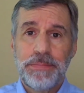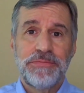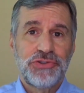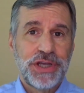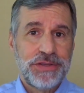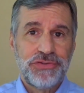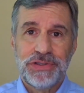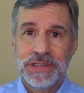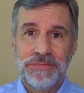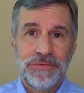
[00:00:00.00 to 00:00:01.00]
of change you
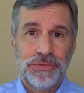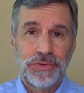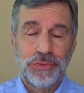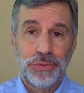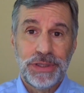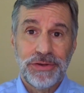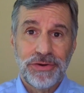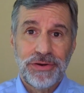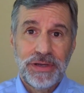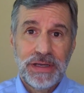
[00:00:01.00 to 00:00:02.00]
need for the new year.